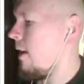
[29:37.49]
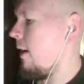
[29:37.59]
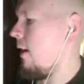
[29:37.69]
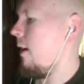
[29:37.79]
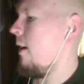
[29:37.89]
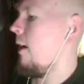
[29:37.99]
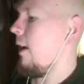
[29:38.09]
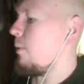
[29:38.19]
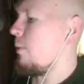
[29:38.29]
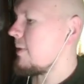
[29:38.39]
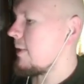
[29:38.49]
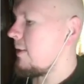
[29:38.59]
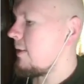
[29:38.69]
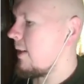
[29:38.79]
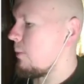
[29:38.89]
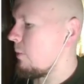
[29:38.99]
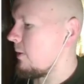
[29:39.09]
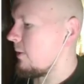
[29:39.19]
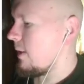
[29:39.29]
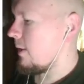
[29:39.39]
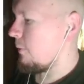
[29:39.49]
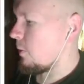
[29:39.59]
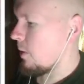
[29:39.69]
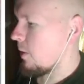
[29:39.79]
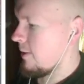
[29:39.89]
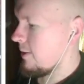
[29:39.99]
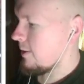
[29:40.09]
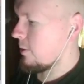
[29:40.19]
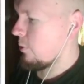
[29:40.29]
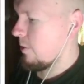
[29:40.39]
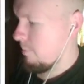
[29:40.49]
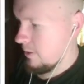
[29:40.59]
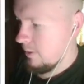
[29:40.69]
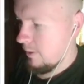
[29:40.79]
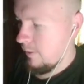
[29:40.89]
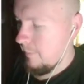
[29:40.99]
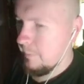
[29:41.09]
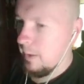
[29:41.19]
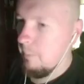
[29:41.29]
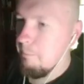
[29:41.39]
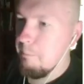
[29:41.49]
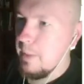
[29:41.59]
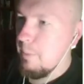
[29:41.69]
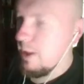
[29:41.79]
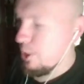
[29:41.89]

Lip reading: "I would say to anyone that if you try this treatment, be patient."